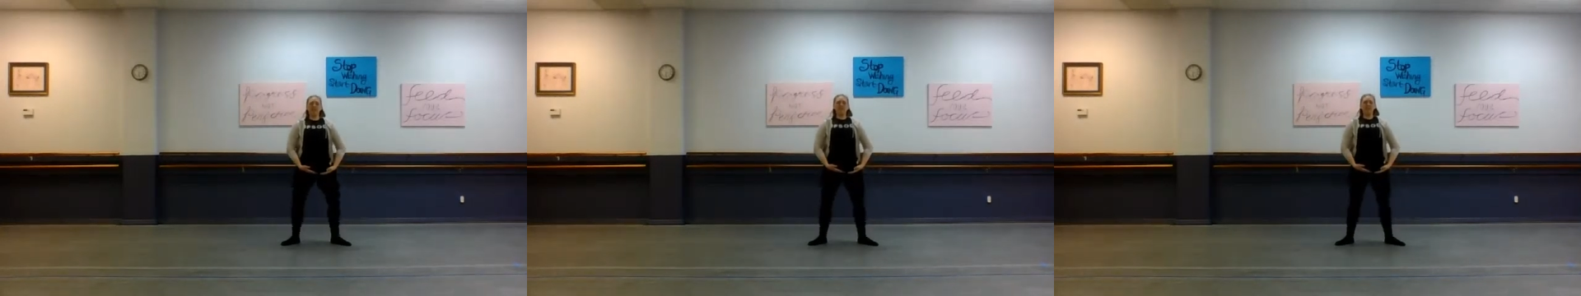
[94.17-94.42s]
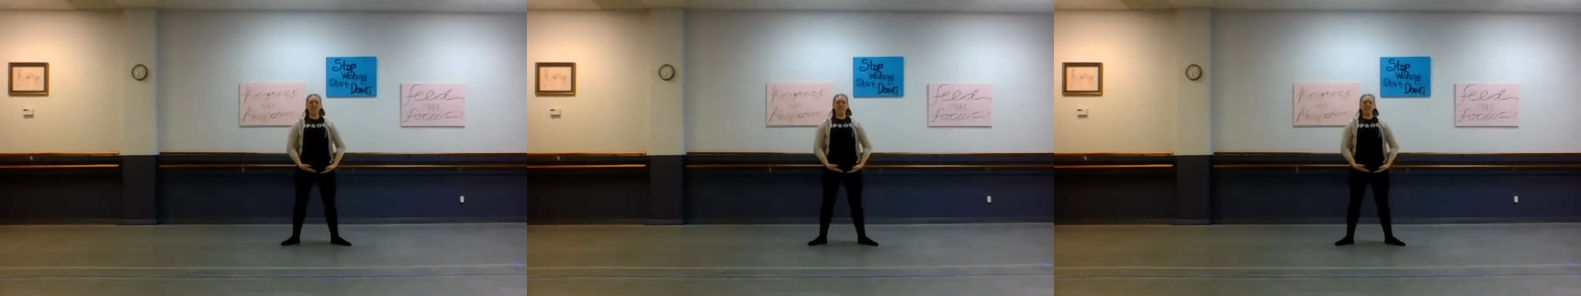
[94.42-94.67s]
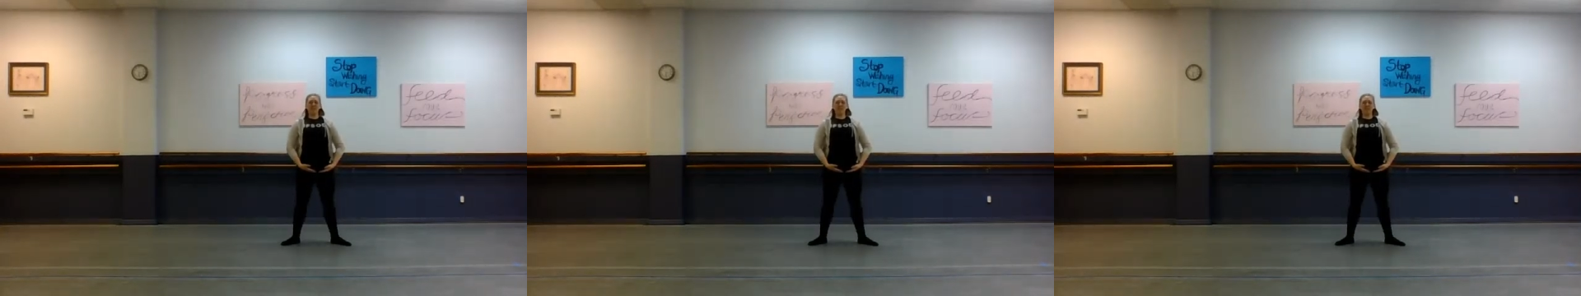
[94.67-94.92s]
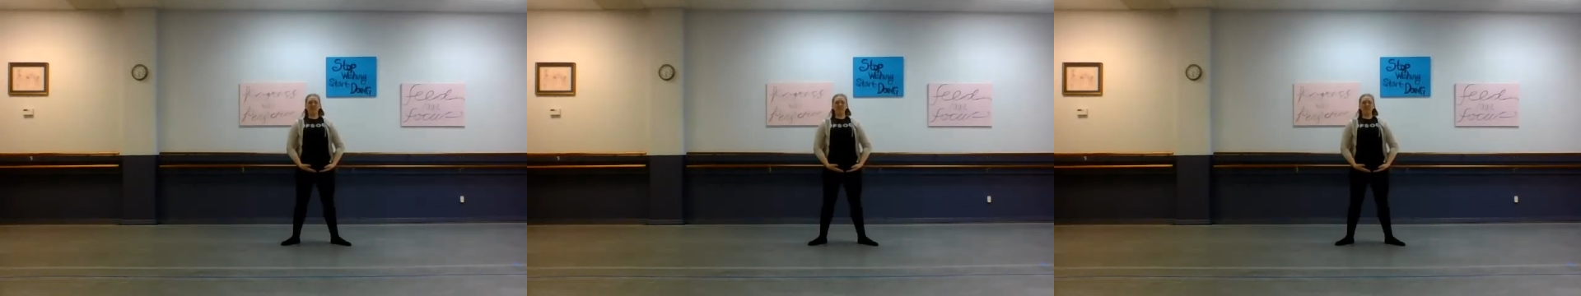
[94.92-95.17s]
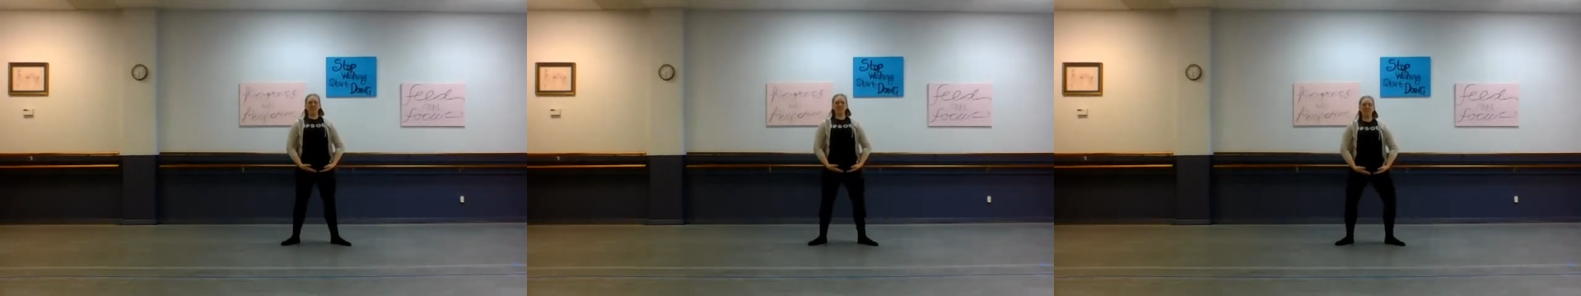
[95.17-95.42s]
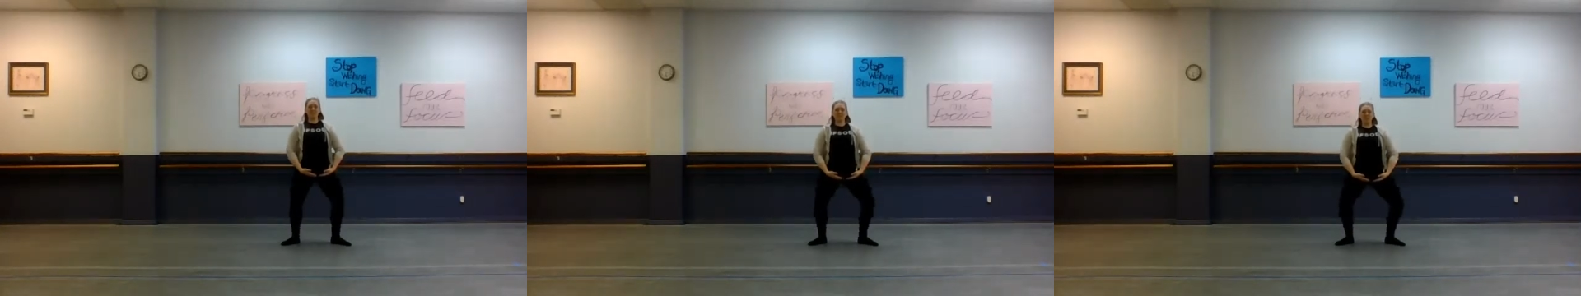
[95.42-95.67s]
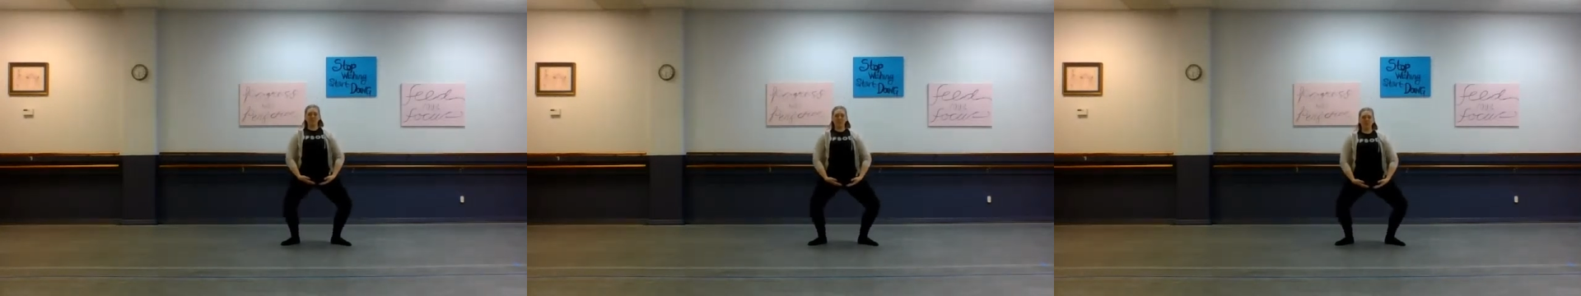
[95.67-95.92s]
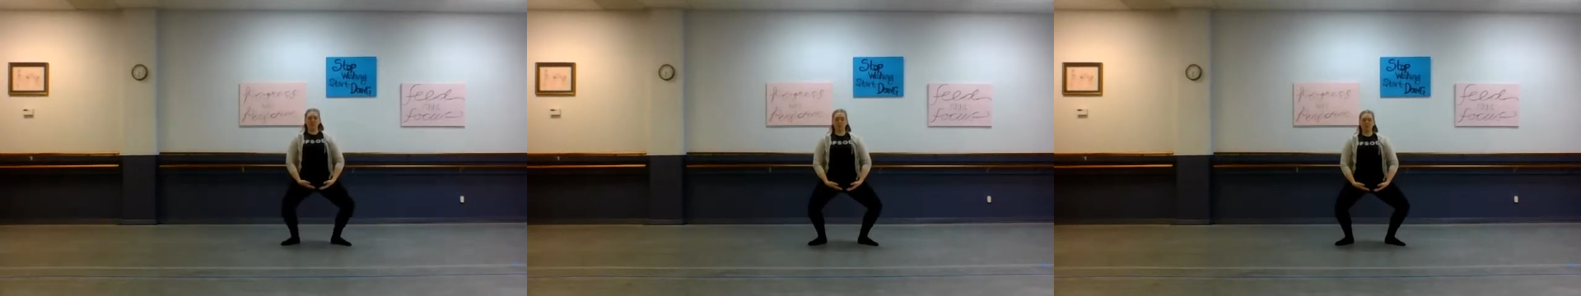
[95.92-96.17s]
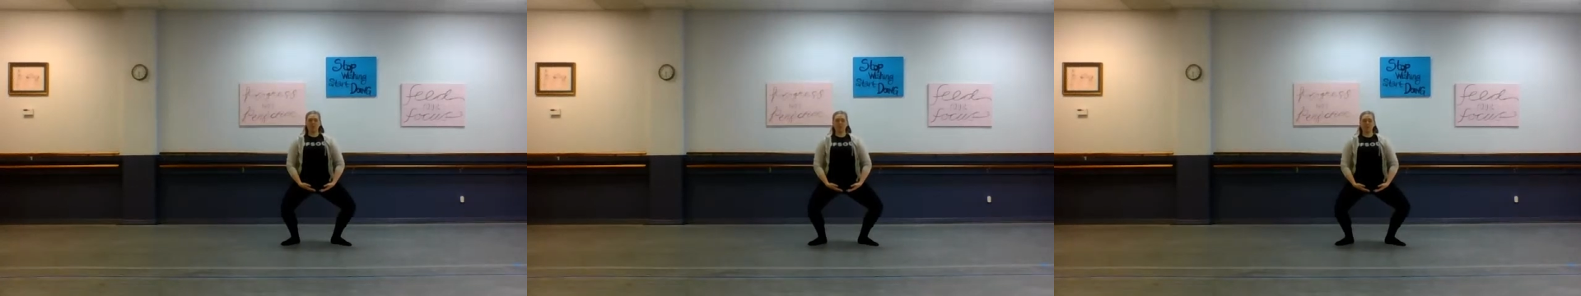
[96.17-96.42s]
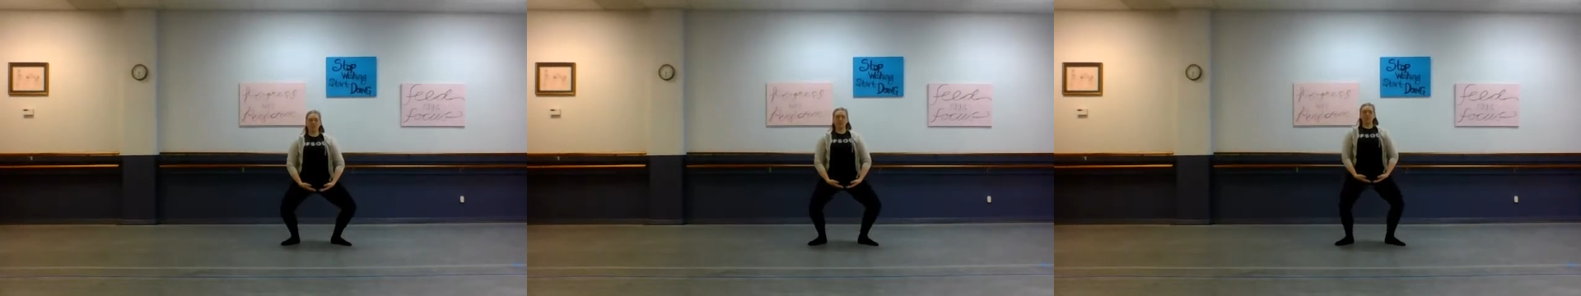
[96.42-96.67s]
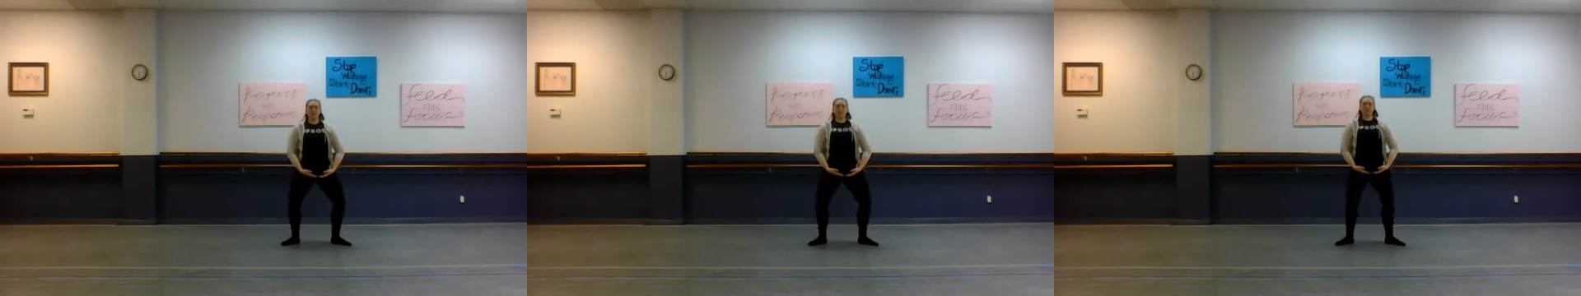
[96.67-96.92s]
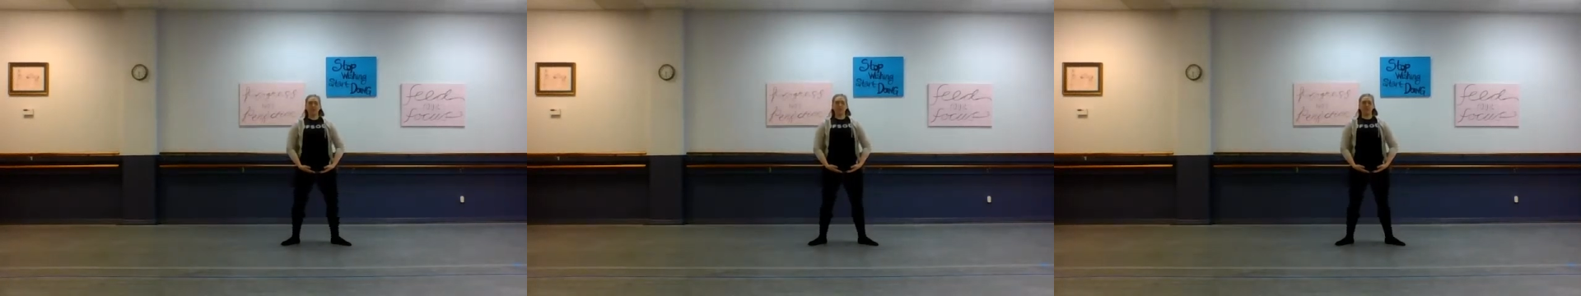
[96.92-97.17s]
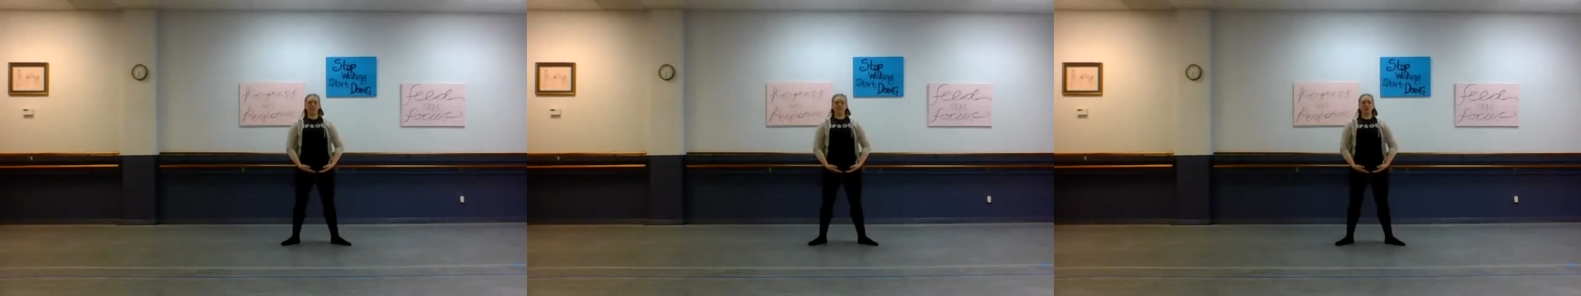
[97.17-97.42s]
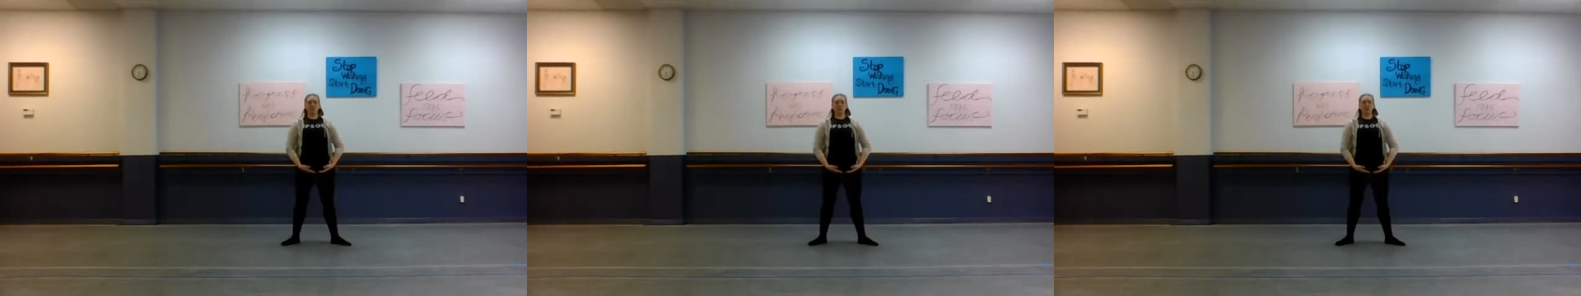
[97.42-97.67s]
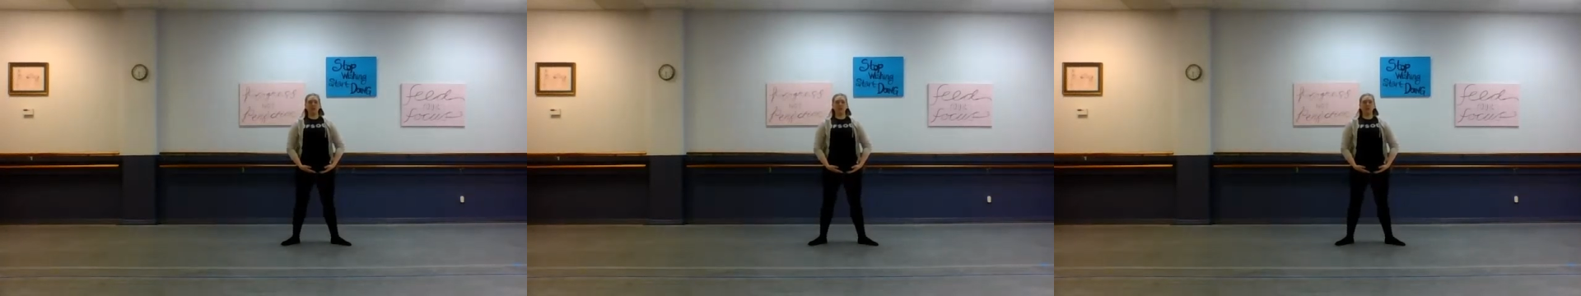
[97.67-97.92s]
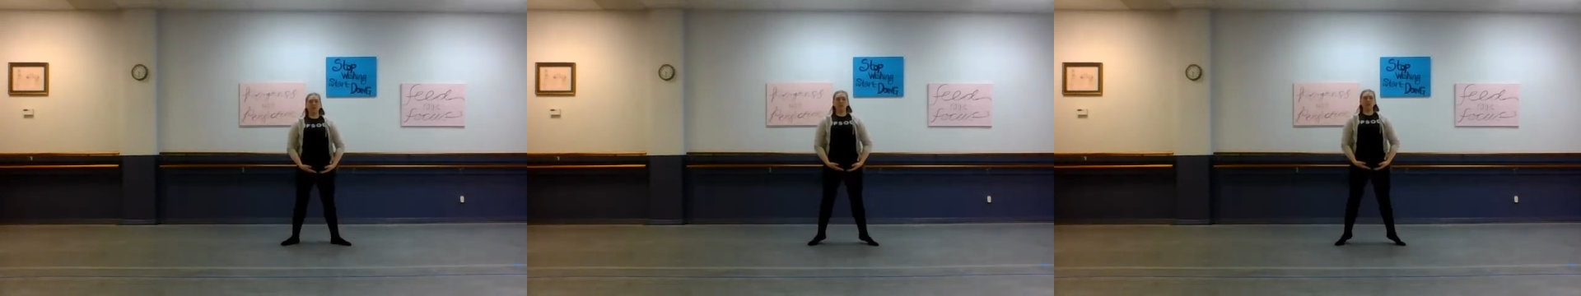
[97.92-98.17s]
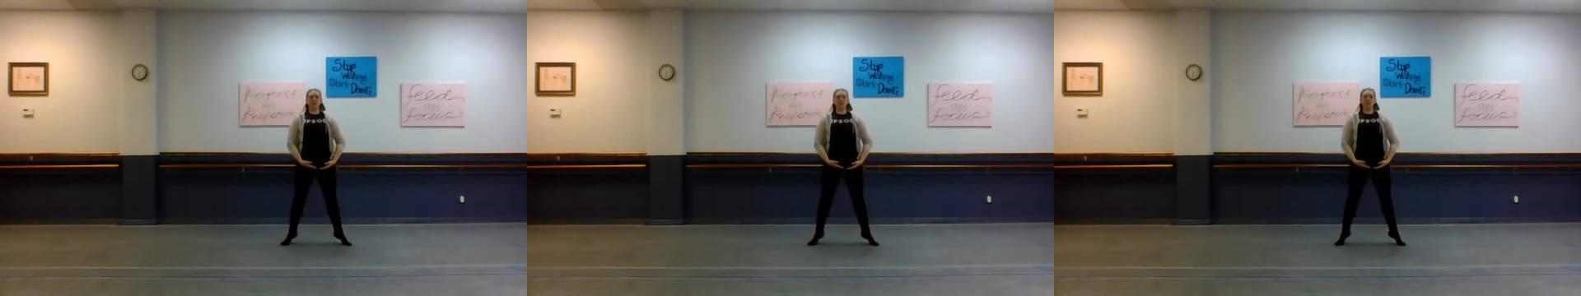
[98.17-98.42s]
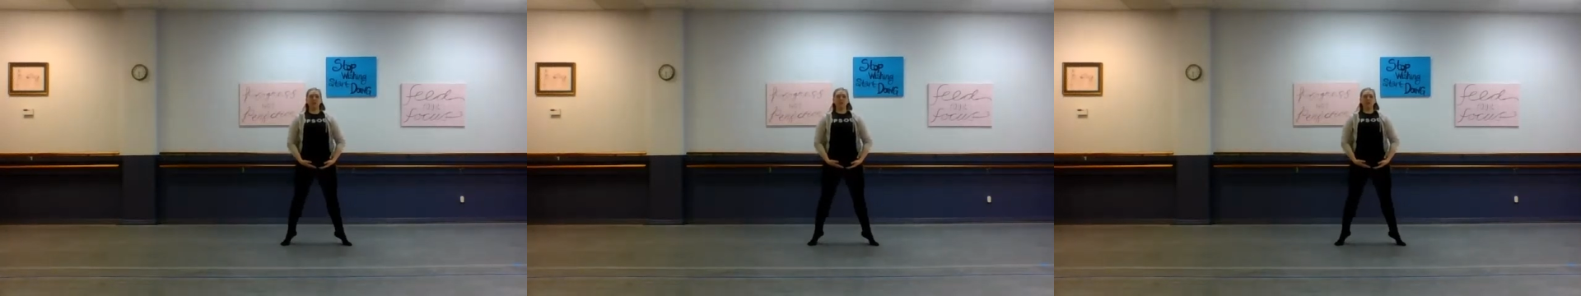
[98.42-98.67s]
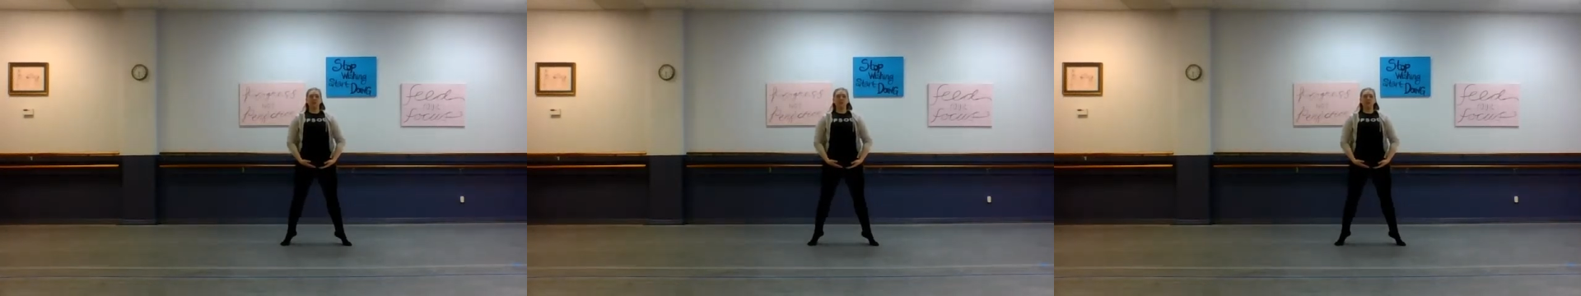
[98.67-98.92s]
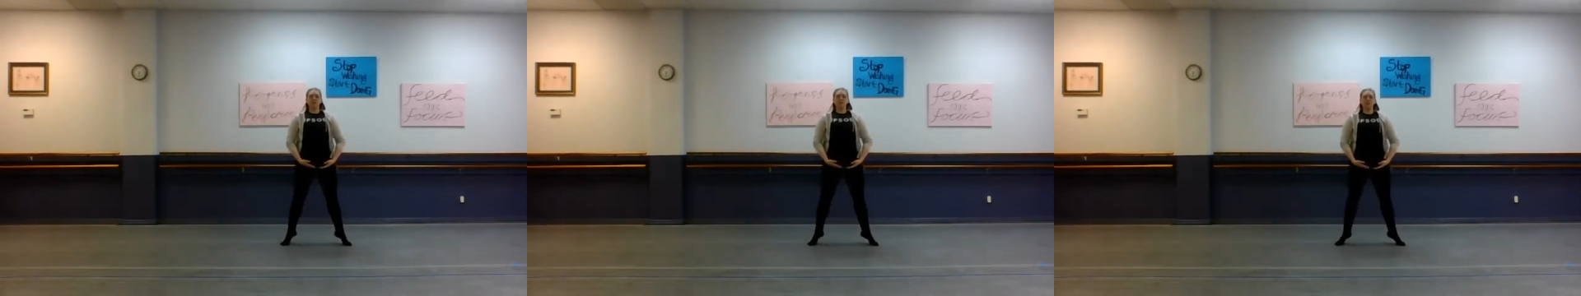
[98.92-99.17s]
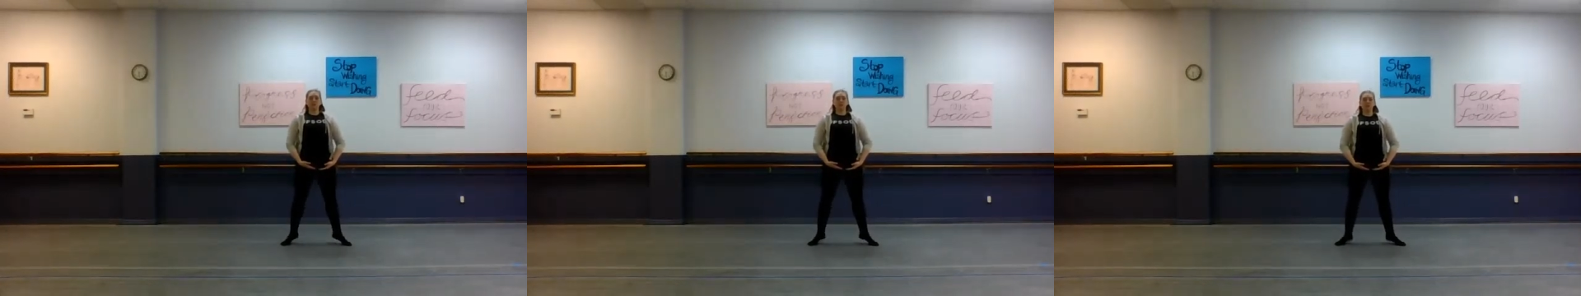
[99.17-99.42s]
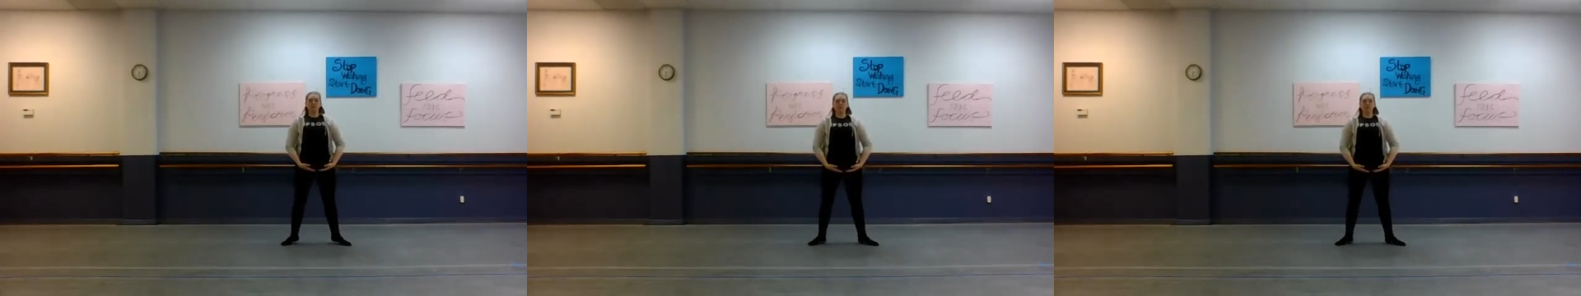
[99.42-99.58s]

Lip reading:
[unreadable: no face in view]